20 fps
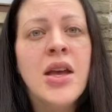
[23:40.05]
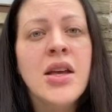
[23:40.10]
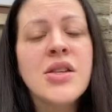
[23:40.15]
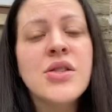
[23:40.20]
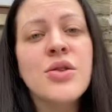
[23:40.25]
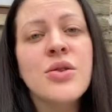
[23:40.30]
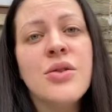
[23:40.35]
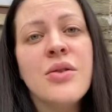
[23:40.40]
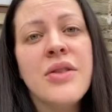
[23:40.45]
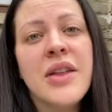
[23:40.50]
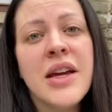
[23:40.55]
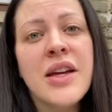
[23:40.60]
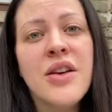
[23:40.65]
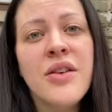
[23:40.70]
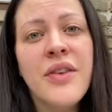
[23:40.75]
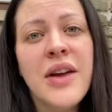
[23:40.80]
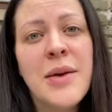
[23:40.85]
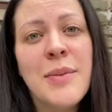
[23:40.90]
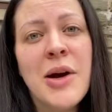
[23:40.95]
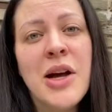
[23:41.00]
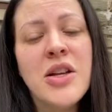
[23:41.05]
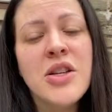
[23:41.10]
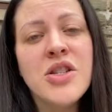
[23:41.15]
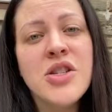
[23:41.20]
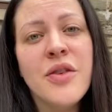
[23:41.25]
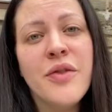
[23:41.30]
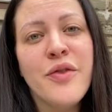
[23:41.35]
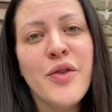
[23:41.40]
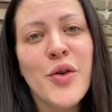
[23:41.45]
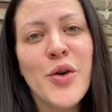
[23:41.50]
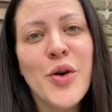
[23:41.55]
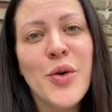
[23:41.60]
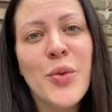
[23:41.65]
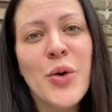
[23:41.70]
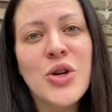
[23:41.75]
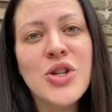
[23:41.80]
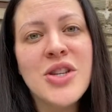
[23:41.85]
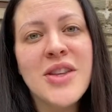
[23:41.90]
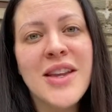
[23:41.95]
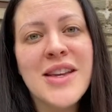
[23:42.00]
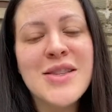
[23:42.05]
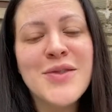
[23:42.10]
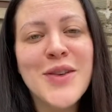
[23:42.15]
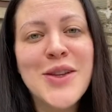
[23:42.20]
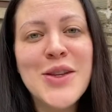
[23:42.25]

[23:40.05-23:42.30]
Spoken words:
So thank you very much for watching this